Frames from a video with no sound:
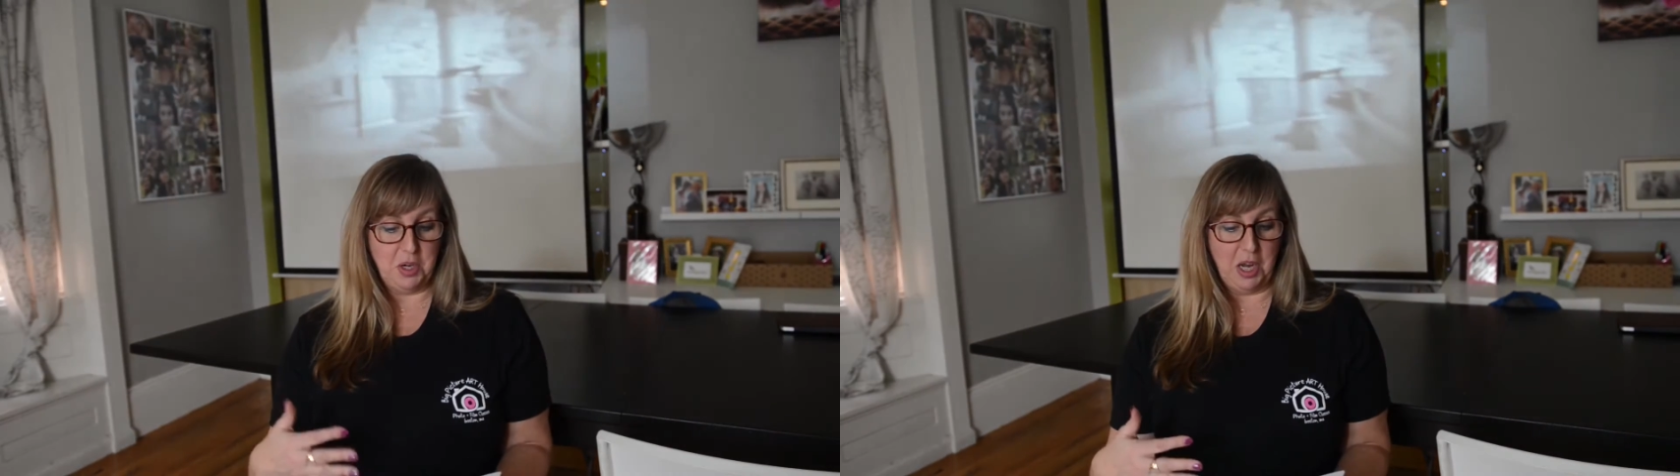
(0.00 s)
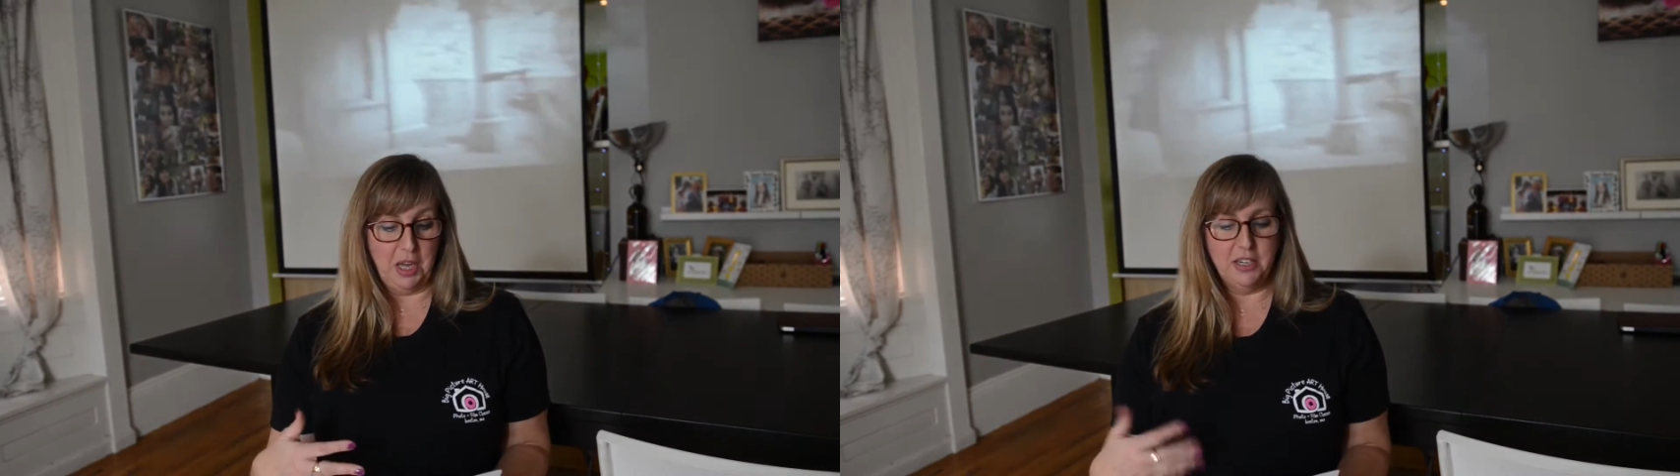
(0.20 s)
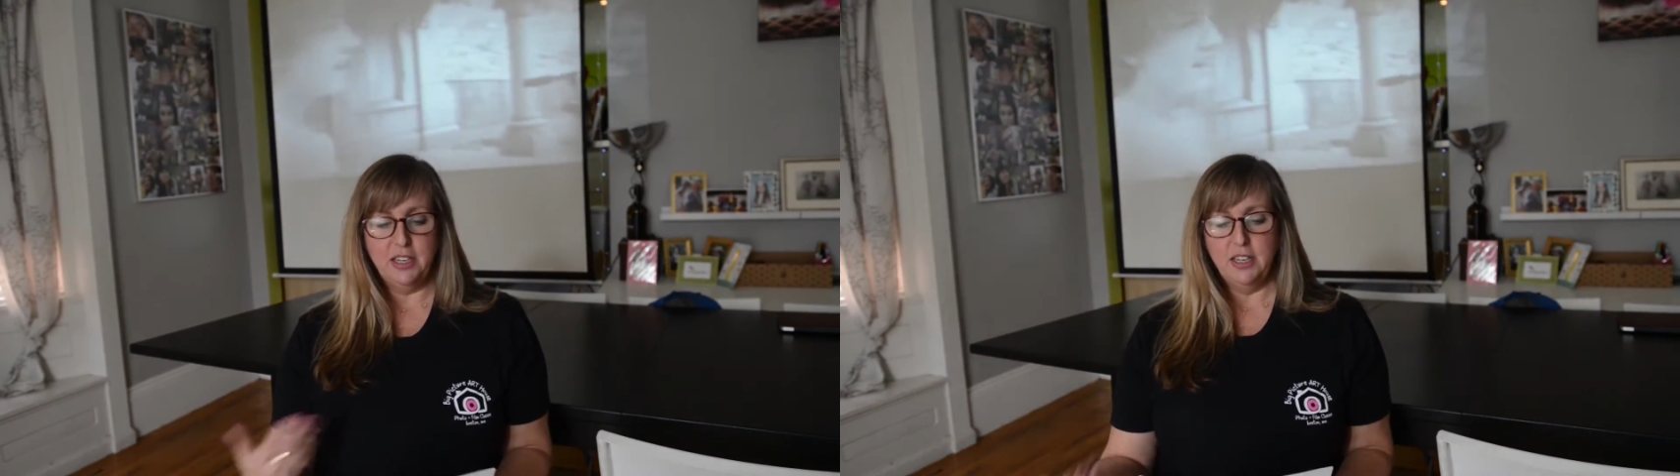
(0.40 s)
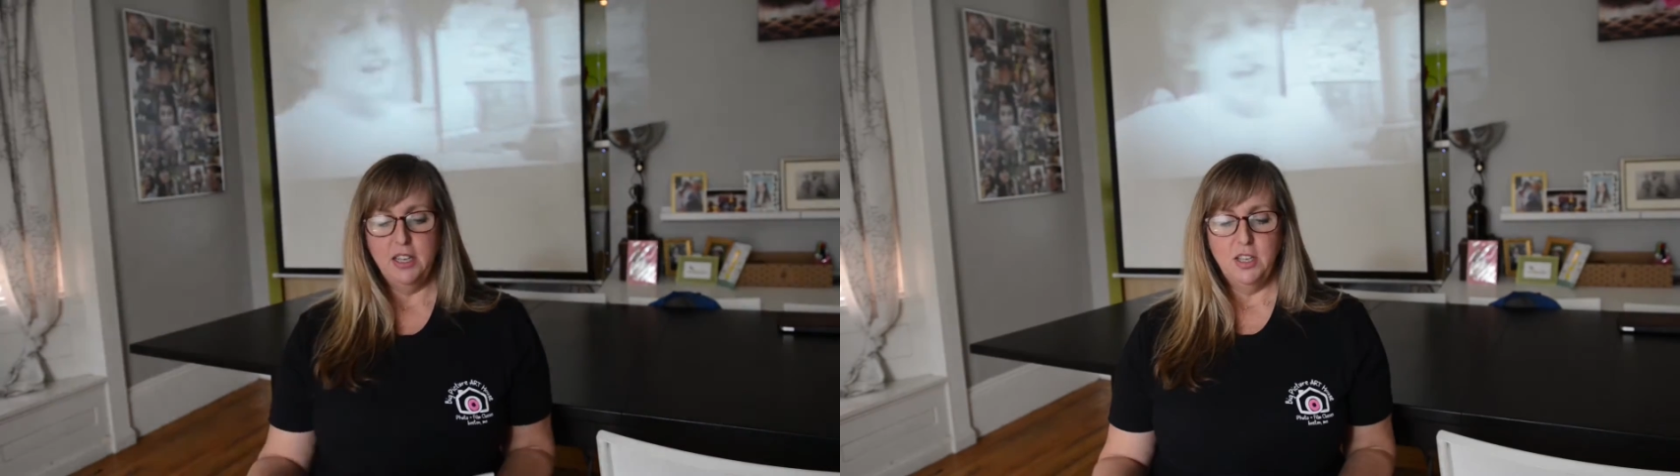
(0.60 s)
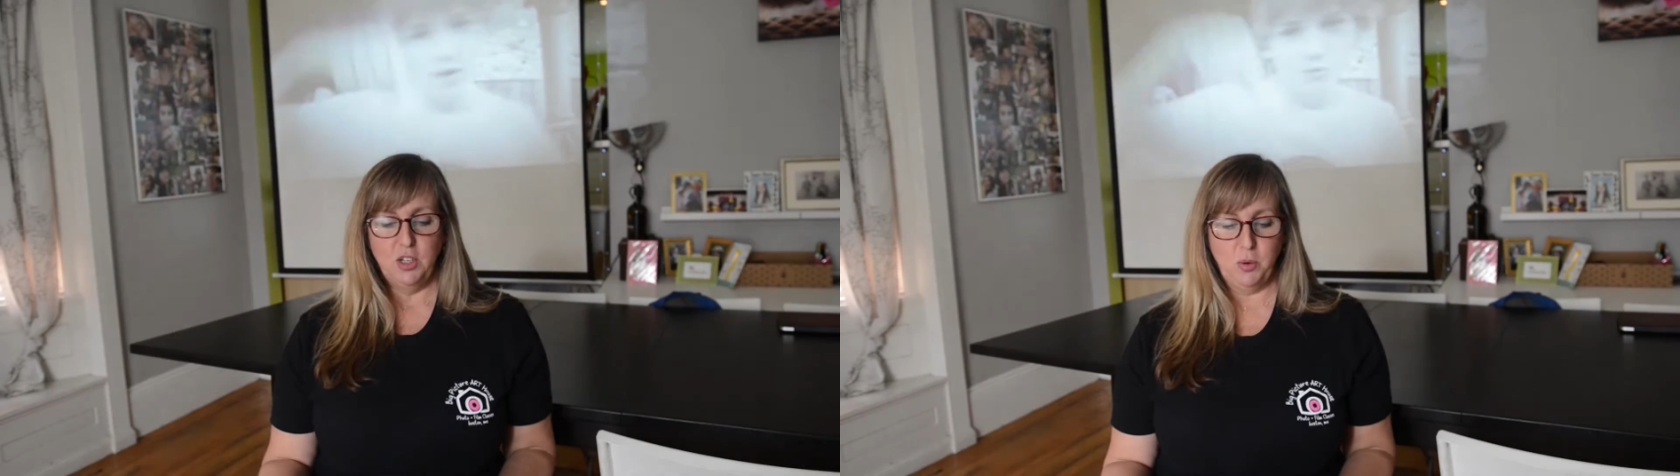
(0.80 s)
not
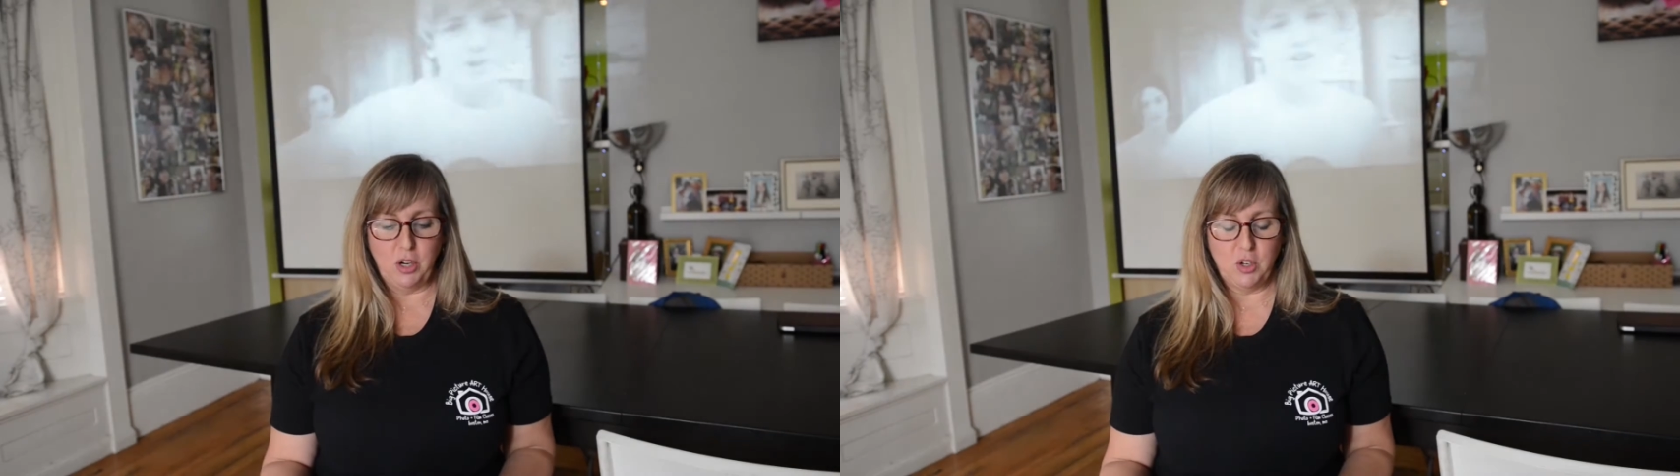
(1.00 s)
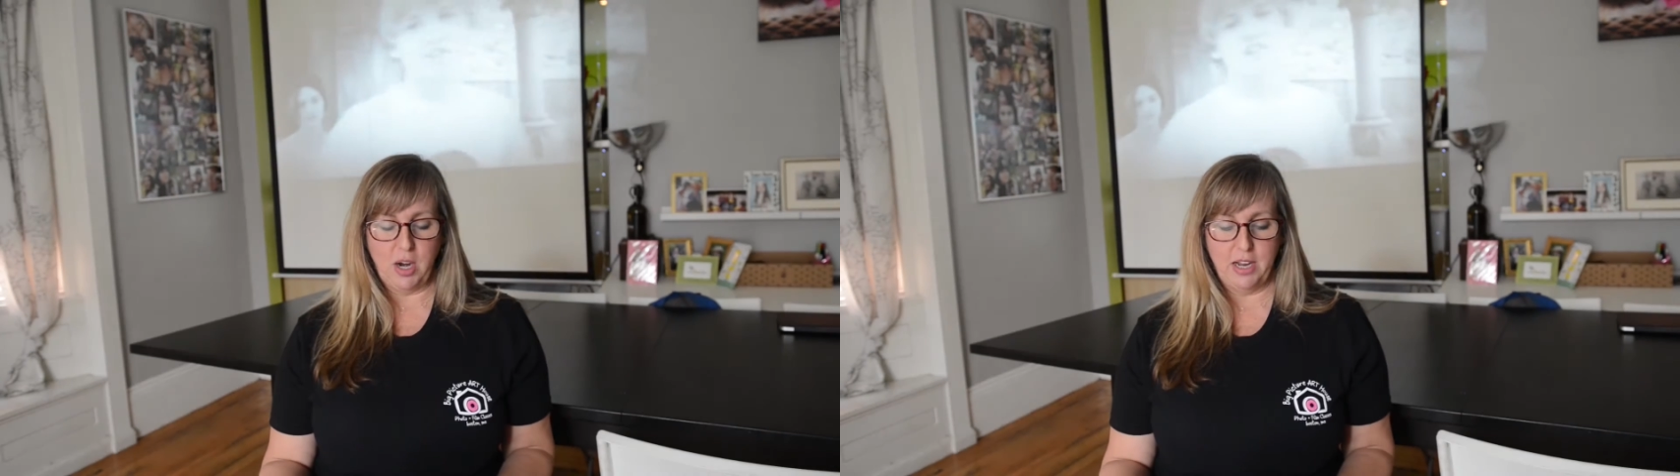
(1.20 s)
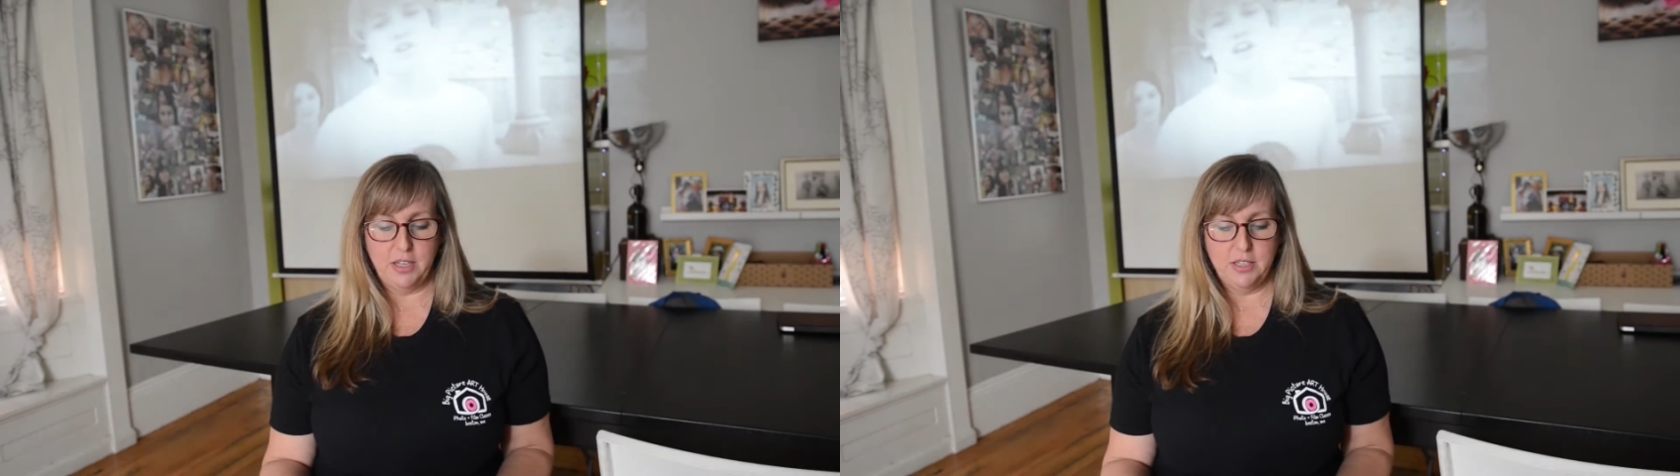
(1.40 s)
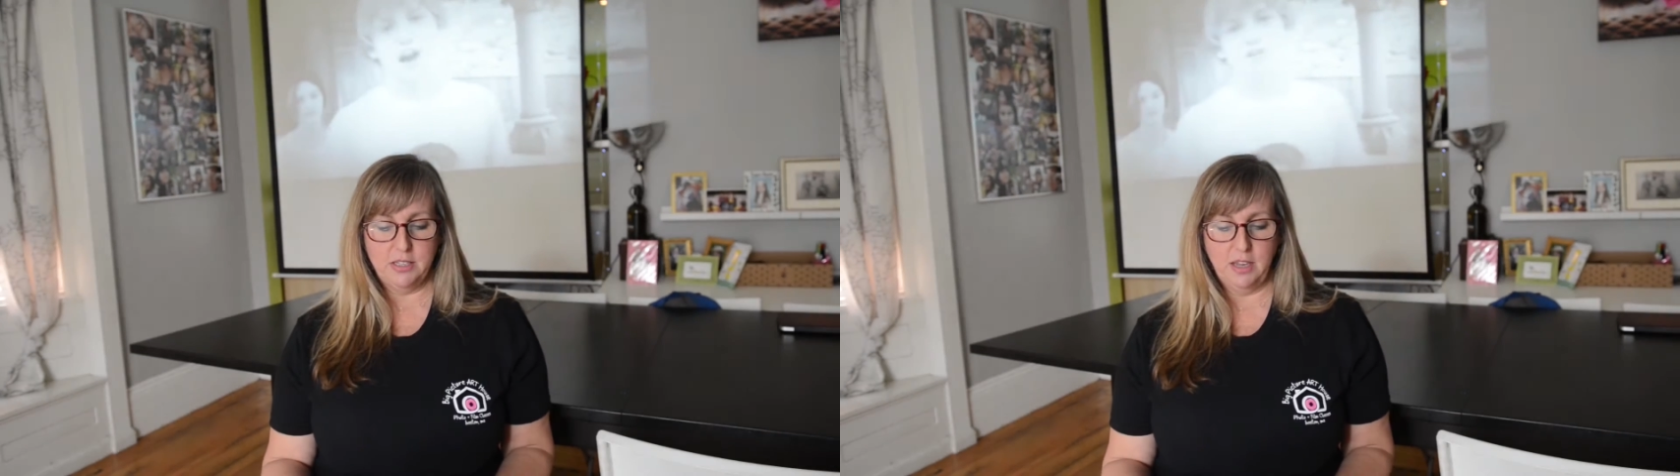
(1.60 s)
to our trials.